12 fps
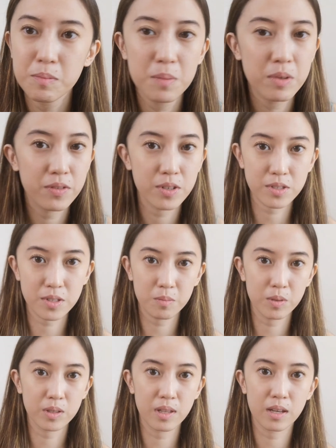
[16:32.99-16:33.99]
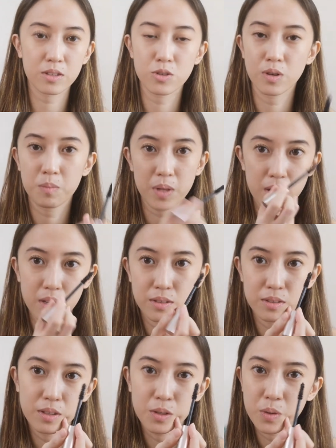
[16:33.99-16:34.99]
And maybe for some you'd like to apply
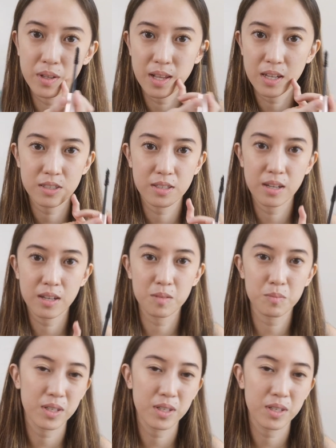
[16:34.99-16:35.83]
it on the lower lash line,